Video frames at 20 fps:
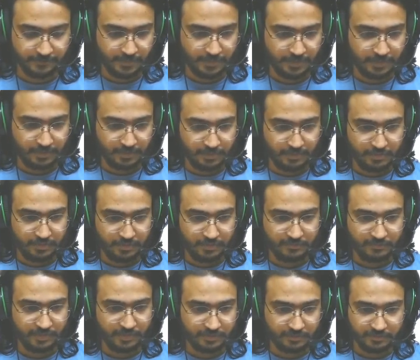if
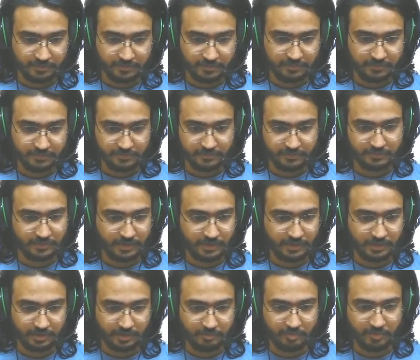I run this
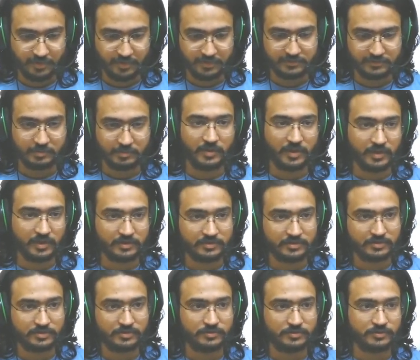and I pass the
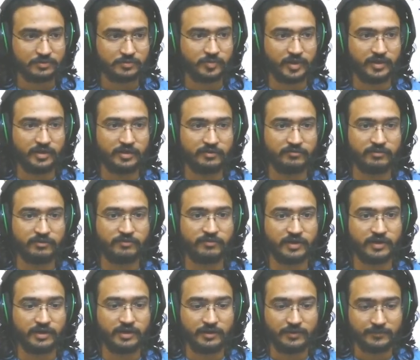path to my env
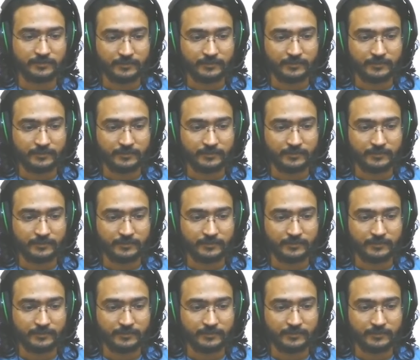file,